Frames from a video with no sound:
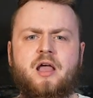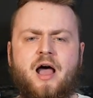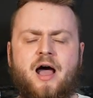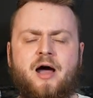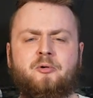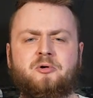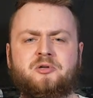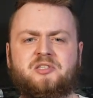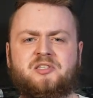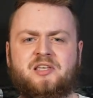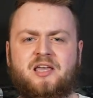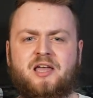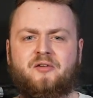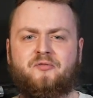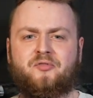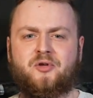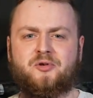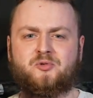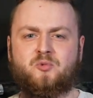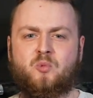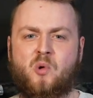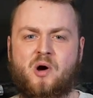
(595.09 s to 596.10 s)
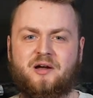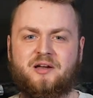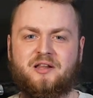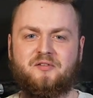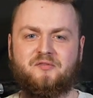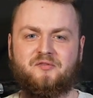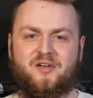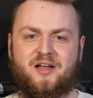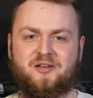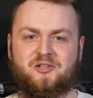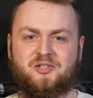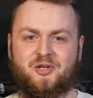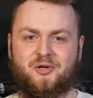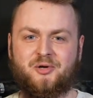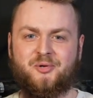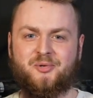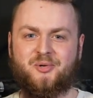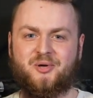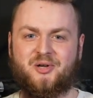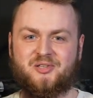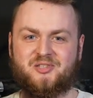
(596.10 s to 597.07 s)
I would say if there's one inventor
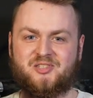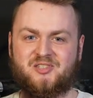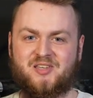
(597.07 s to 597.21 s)
who could